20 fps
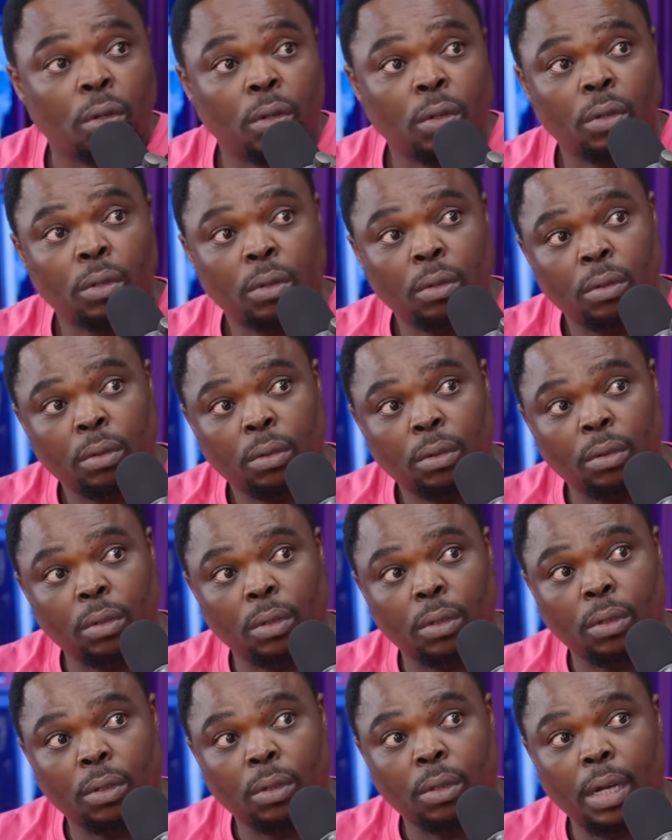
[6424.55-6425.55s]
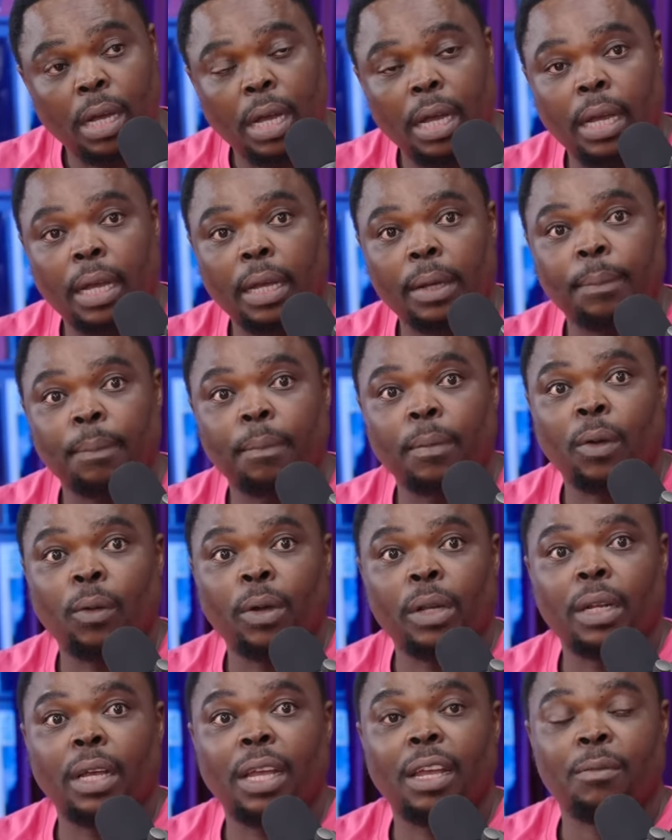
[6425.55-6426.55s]
You know, I
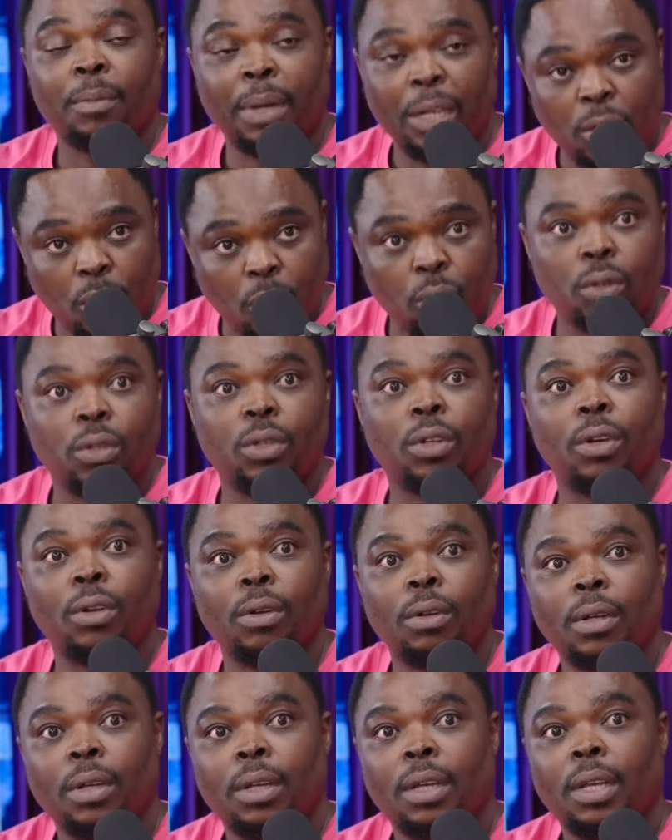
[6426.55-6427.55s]
want to have my studio.